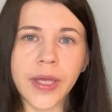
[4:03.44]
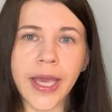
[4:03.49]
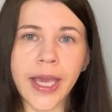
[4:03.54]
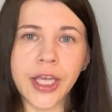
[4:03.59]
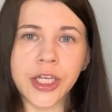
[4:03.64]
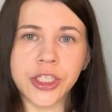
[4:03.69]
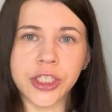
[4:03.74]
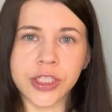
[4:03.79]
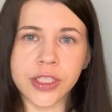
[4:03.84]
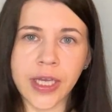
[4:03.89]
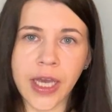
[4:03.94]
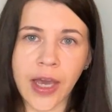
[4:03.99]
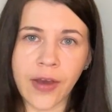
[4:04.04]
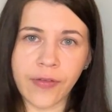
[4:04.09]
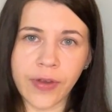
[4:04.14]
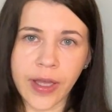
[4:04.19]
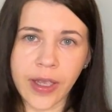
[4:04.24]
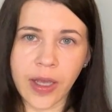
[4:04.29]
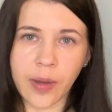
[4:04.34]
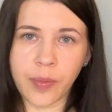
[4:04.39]
cages
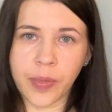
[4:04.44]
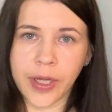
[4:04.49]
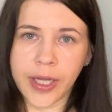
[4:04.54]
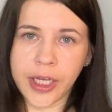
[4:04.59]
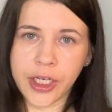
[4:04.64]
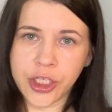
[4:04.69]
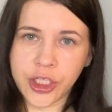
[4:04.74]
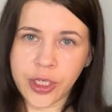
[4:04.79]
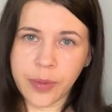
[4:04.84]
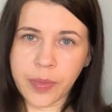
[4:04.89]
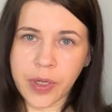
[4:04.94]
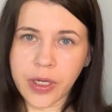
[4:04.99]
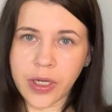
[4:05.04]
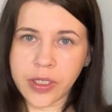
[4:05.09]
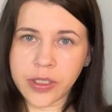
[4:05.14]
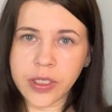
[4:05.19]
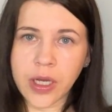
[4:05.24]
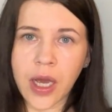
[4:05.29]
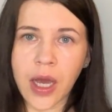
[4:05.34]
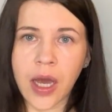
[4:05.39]
have like a play gym on the
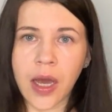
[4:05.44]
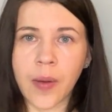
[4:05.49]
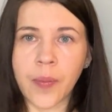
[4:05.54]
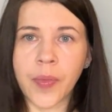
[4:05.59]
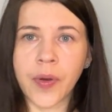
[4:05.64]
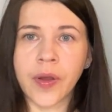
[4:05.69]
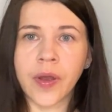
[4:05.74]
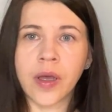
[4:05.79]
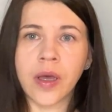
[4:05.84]
top,